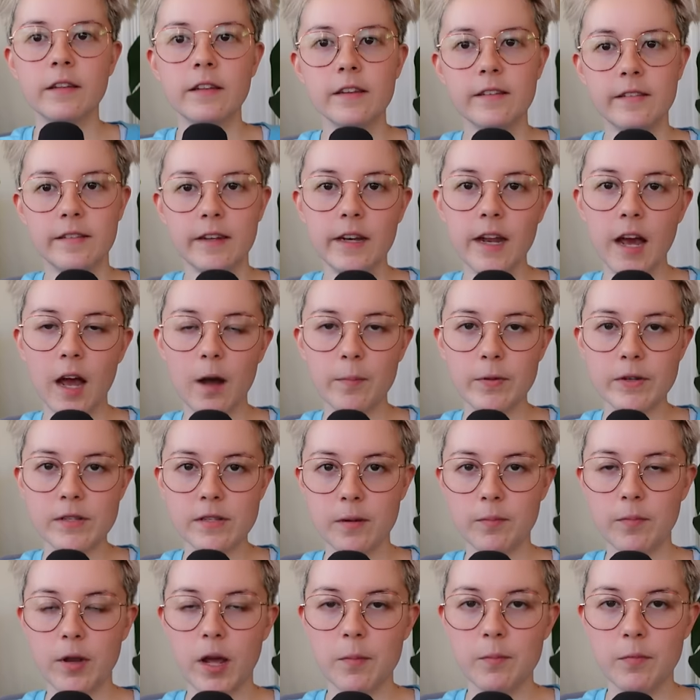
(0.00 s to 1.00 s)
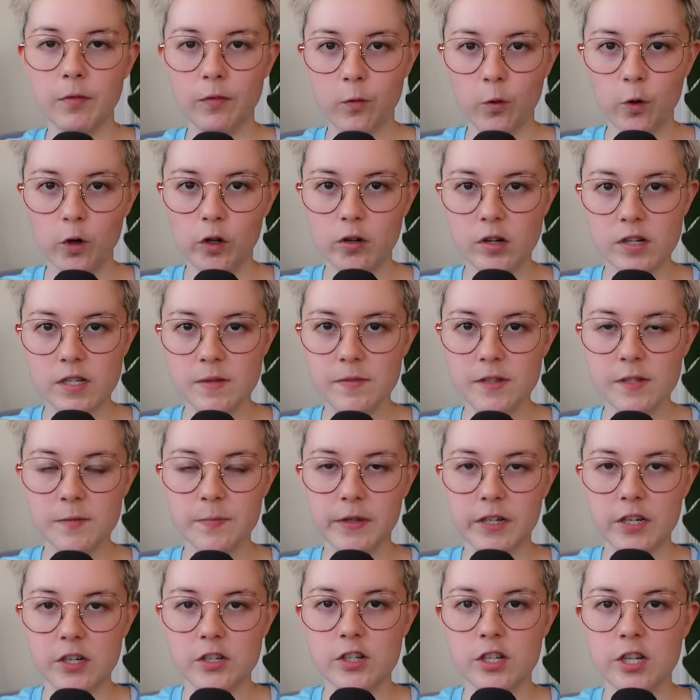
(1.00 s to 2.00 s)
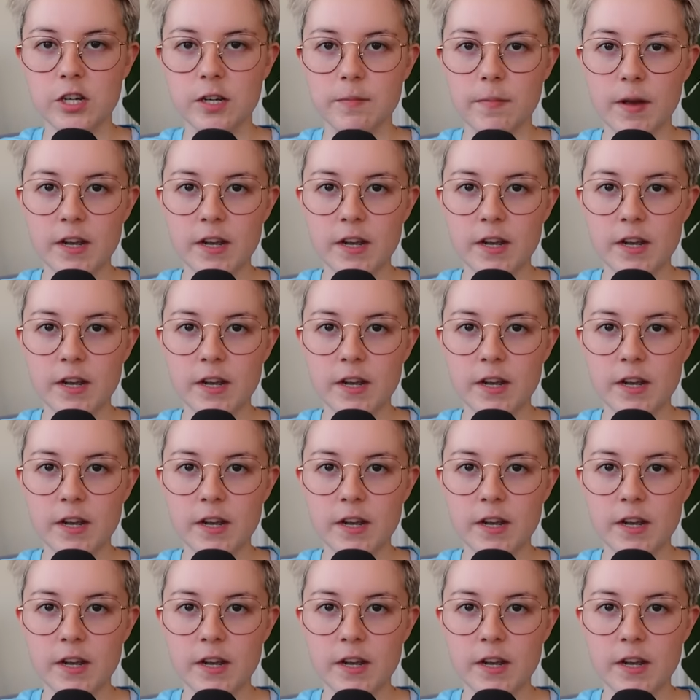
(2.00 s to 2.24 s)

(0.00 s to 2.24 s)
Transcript: This did happen sometime before Christmas because she